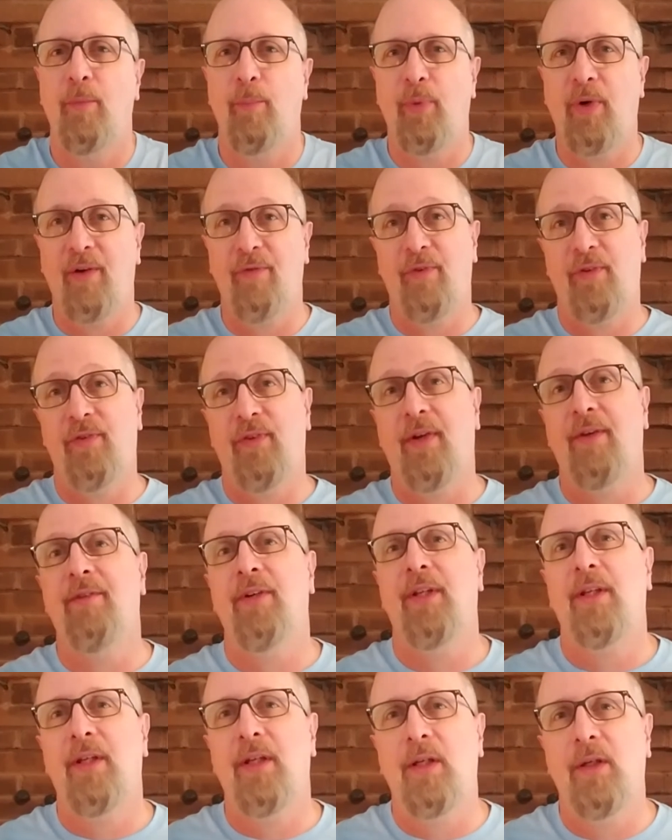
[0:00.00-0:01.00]
preface
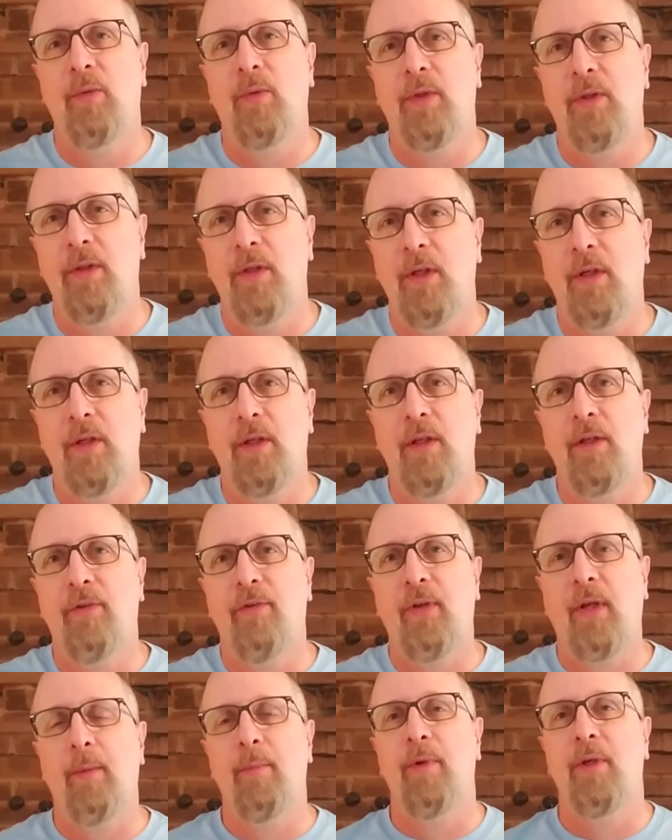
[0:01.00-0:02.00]
everything with this
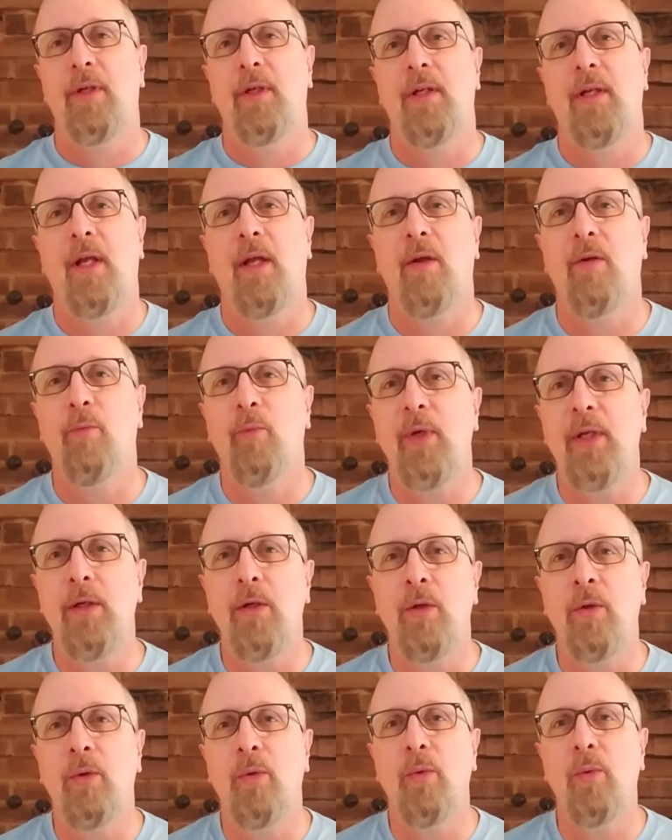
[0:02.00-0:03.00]
statement, in that we
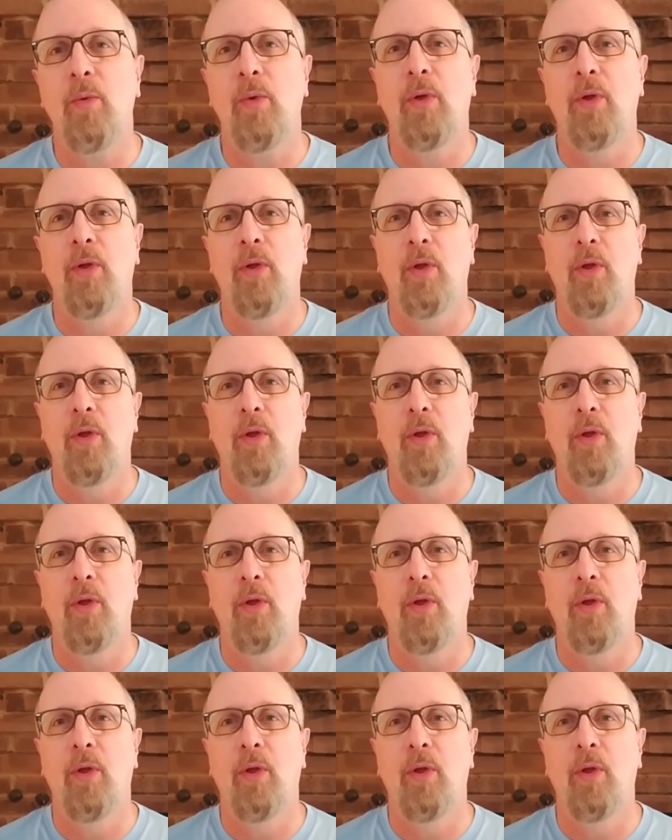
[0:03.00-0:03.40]
knew,